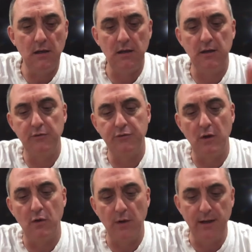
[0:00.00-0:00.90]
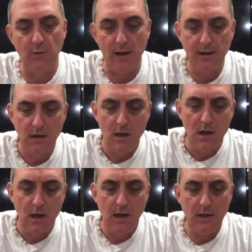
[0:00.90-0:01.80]
so anyway,
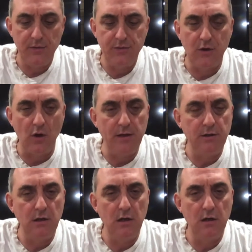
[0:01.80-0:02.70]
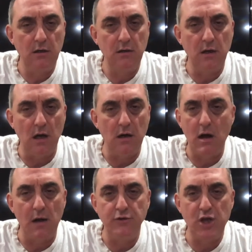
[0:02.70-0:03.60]
James
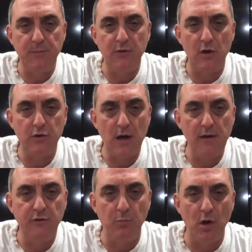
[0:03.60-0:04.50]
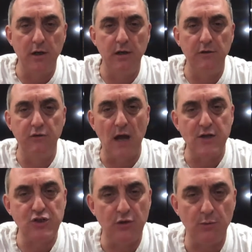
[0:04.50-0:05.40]
Alderdice marketed the Scotch
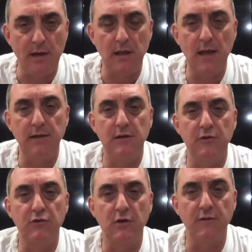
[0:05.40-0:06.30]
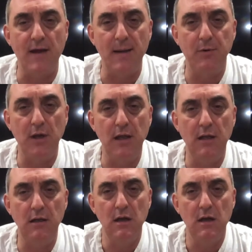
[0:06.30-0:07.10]
in the red light district of Aberdeen.